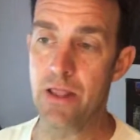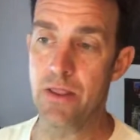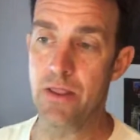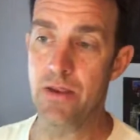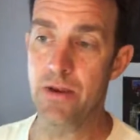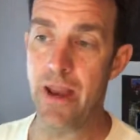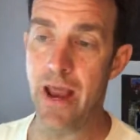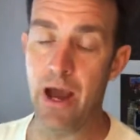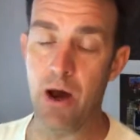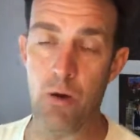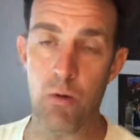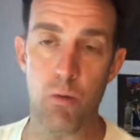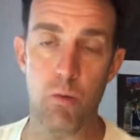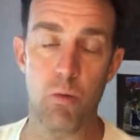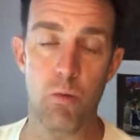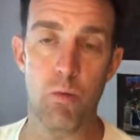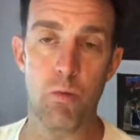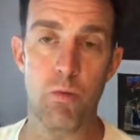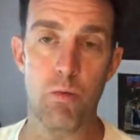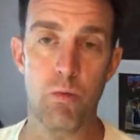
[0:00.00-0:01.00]
Now,
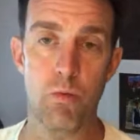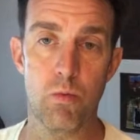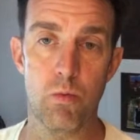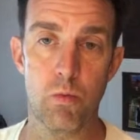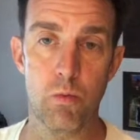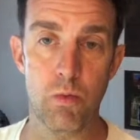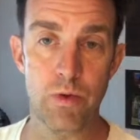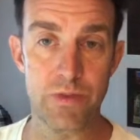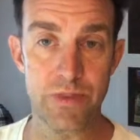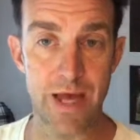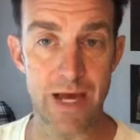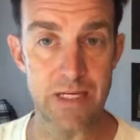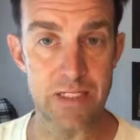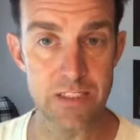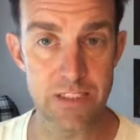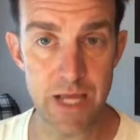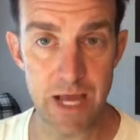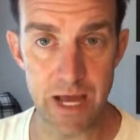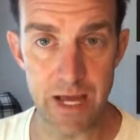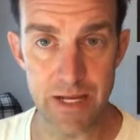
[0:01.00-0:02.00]
with that
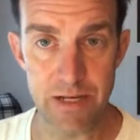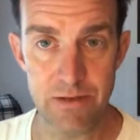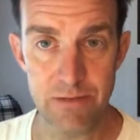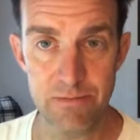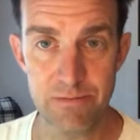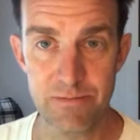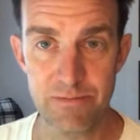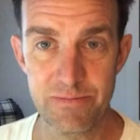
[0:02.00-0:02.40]
said,